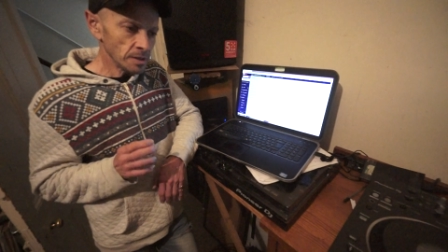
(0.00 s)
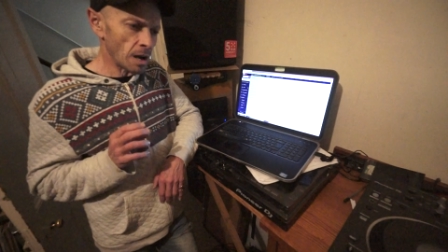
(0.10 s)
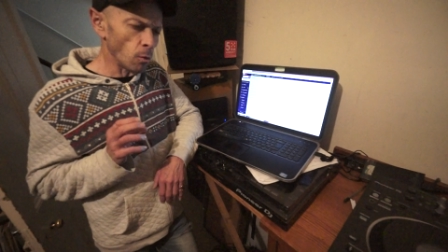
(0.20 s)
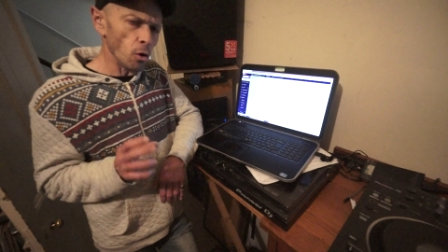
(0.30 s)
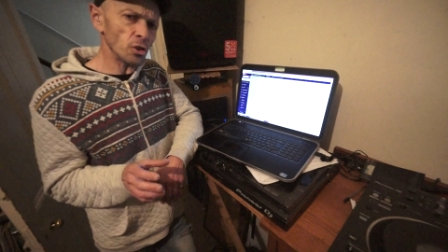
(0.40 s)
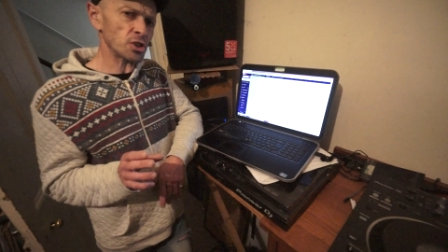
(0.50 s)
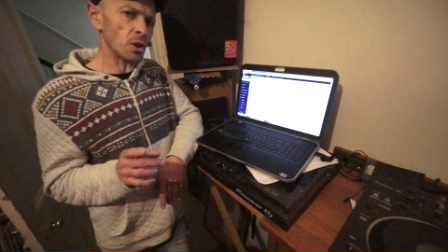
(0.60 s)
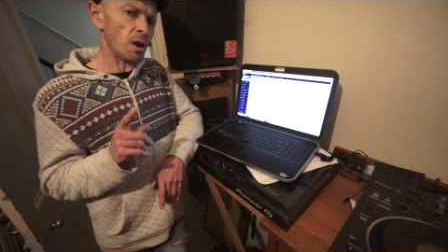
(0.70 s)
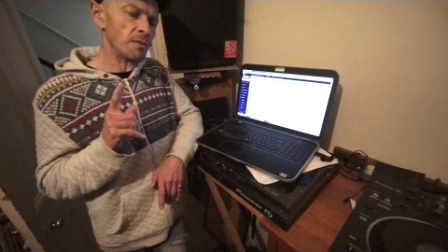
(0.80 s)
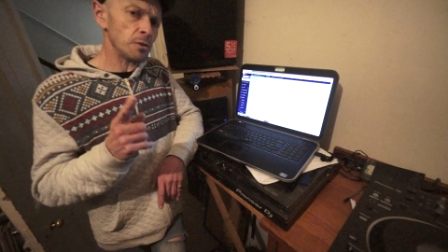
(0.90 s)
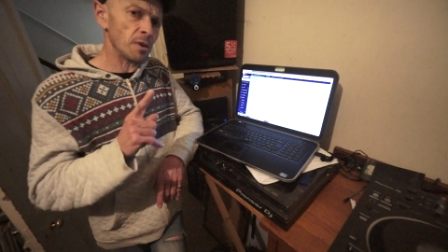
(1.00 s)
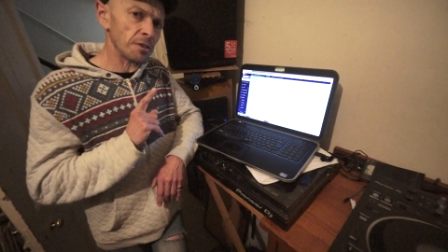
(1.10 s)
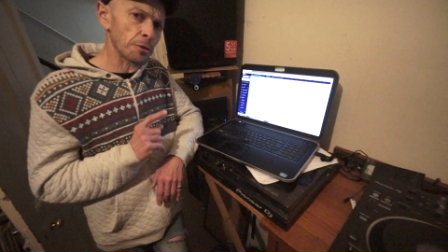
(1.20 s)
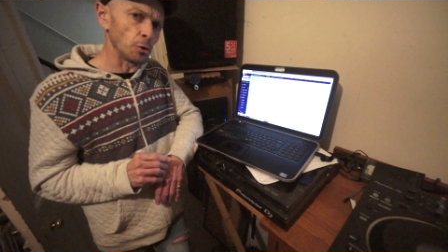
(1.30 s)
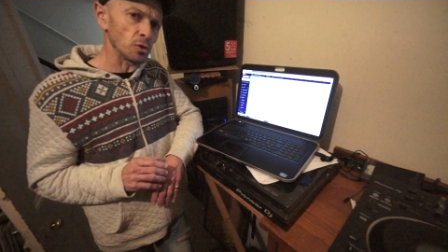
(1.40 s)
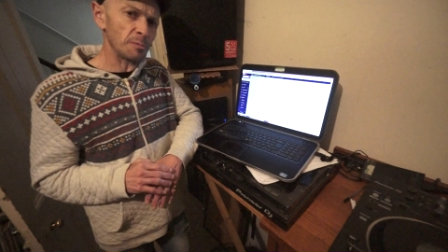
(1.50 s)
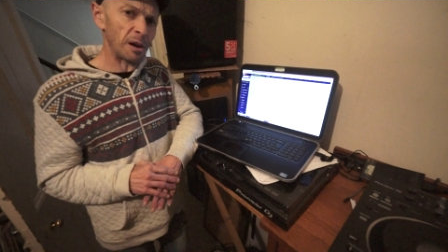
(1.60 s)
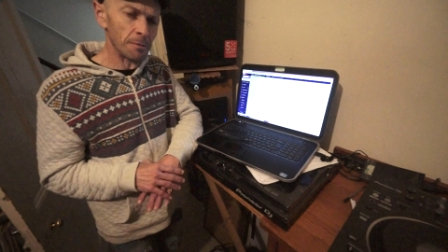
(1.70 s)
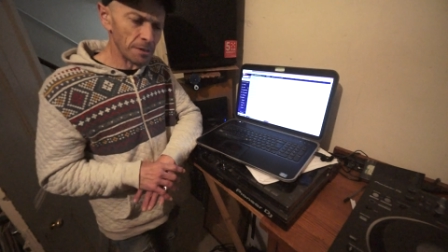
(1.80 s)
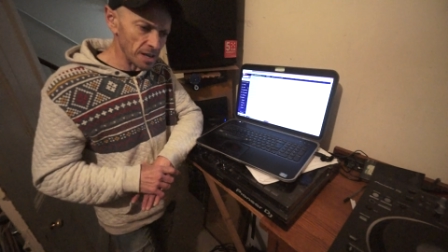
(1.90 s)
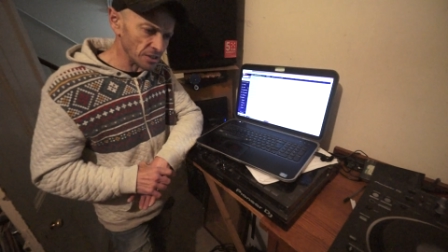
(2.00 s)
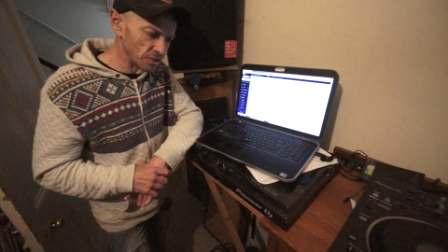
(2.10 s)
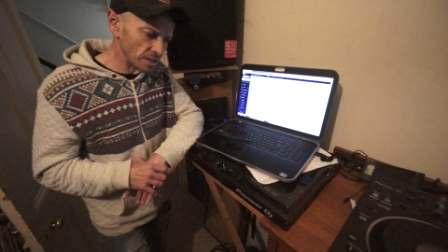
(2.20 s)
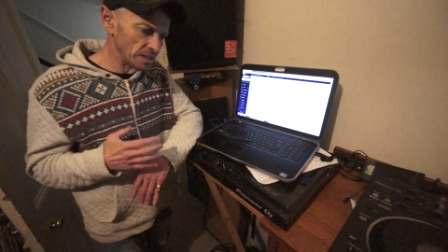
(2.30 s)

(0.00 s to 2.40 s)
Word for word: Now, also, have you ever thought about this?